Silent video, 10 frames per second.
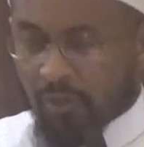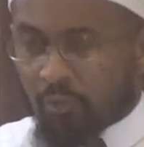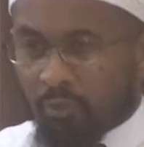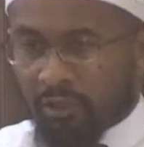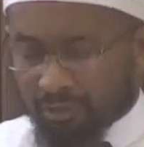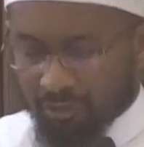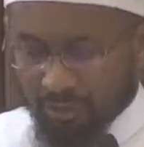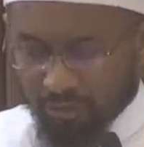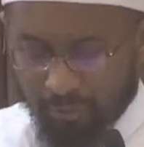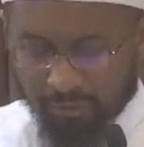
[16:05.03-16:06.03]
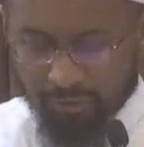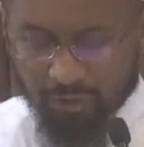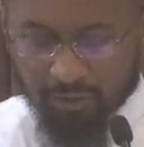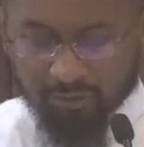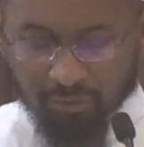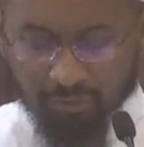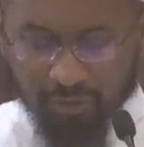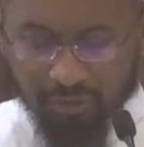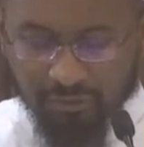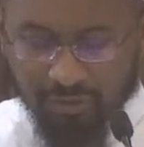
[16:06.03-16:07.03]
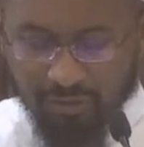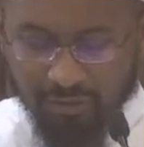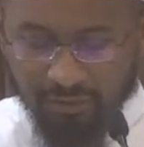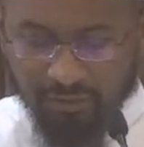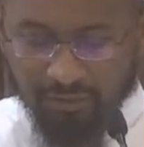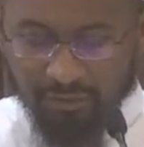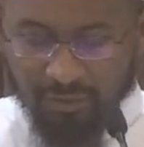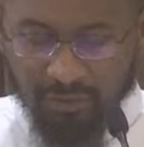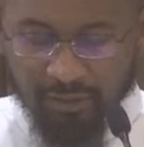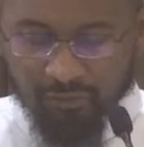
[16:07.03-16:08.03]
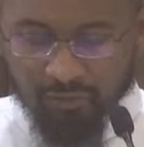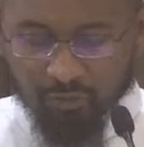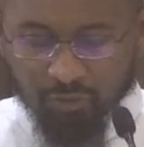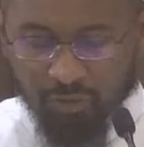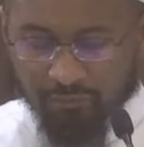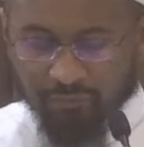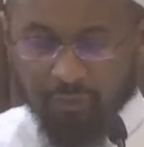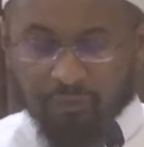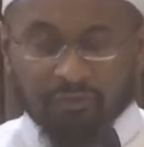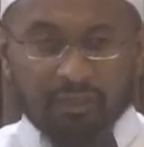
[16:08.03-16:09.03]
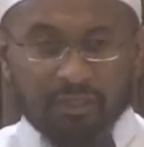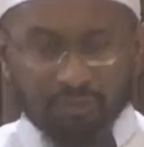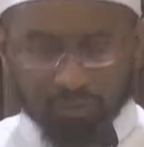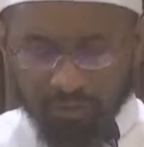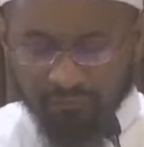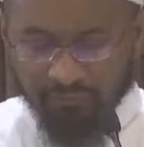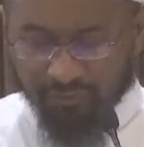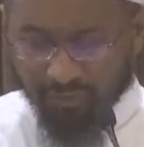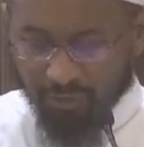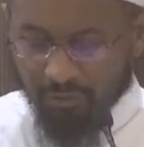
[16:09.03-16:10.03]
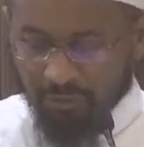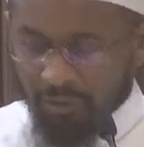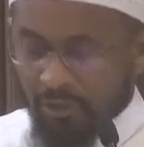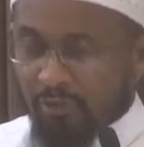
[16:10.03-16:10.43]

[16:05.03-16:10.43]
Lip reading: We ask Allah subhanahu wa ta'ala to grant ease and recovery, financial and physical,